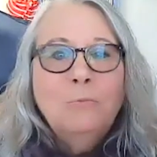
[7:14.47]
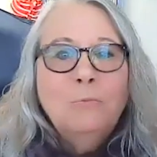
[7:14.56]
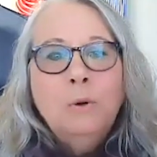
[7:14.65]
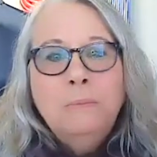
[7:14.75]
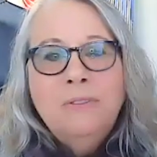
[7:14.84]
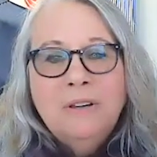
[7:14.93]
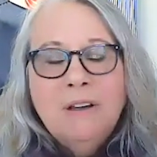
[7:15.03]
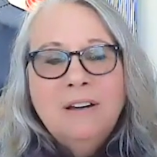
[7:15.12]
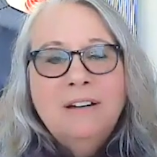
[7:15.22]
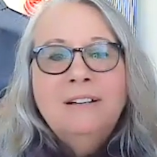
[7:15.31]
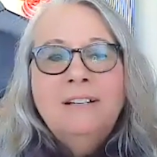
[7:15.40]
warm in the
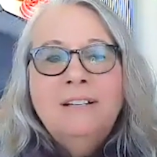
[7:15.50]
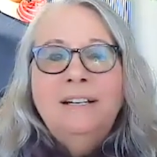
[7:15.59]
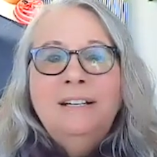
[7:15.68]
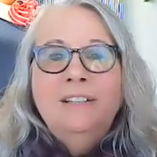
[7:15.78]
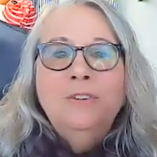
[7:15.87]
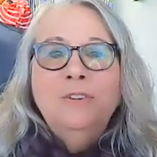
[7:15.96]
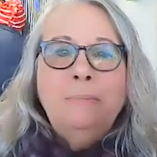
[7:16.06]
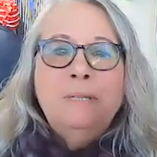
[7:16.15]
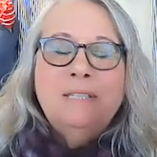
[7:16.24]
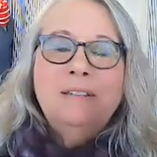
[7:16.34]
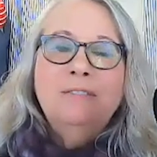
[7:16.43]
car. You know,
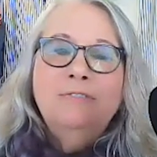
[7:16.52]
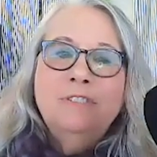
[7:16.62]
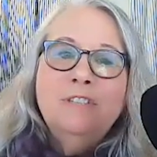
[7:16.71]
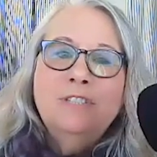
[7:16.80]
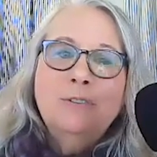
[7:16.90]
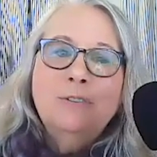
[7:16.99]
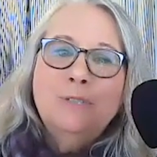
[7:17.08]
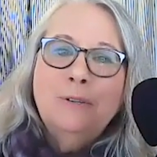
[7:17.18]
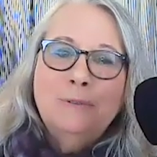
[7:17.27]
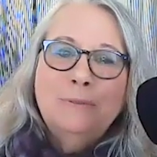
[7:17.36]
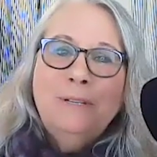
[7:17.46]
I'm in San Francisco,
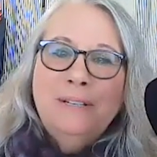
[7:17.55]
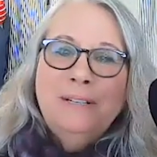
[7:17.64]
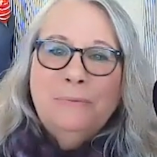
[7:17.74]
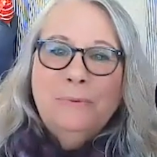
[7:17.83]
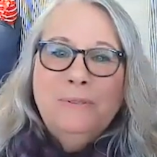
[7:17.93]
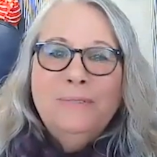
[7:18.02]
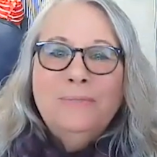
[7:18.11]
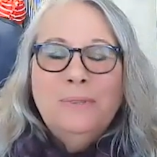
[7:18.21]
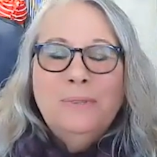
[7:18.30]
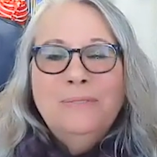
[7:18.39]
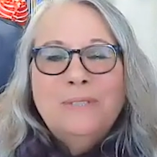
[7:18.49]
so we have
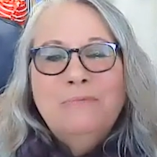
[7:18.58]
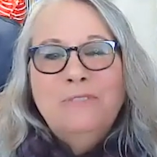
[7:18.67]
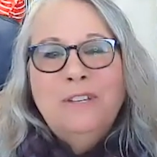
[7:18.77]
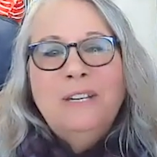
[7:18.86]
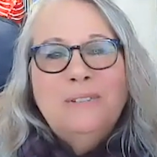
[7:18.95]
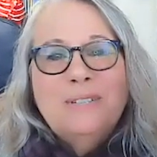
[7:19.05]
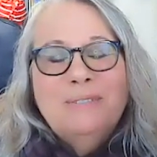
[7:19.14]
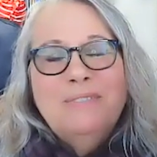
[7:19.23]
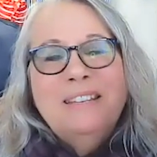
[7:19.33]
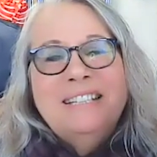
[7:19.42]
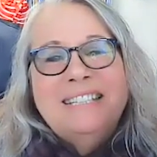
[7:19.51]
we have some videos
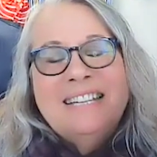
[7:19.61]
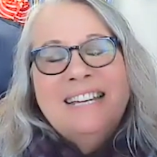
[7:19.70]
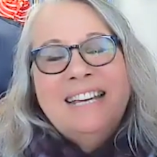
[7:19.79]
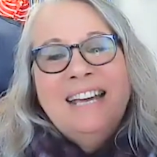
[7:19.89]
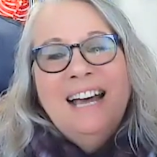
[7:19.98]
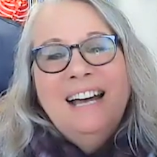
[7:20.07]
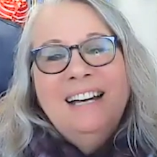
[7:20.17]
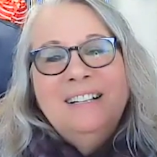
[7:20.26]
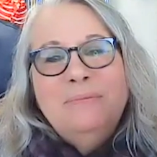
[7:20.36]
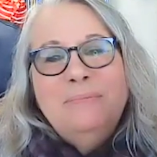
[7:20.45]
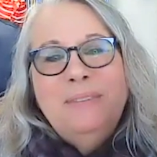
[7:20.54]
of this
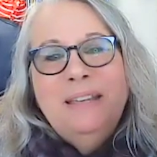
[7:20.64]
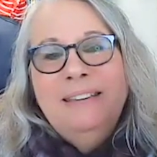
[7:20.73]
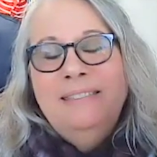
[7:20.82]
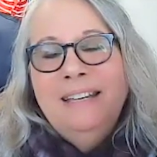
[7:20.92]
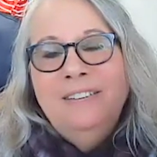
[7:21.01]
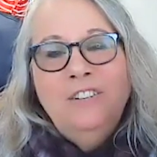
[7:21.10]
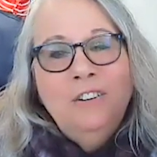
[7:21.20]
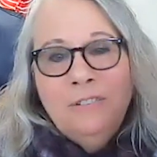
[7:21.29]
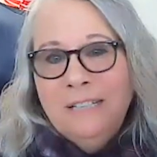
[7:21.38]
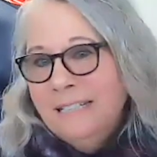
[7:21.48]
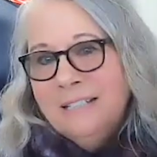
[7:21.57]
um, and then you don't
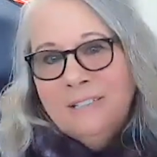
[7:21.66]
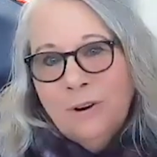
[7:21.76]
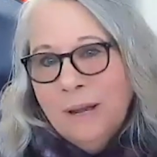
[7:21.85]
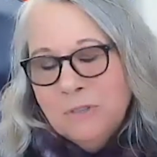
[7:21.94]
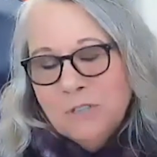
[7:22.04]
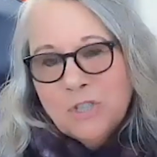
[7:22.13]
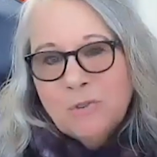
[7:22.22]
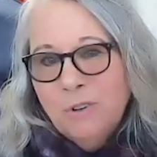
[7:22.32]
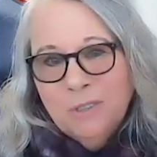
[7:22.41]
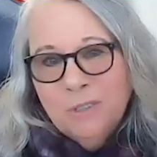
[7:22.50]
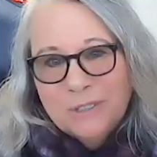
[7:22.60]
need to grab the
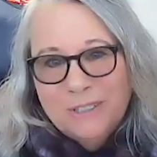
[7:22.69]
stroller.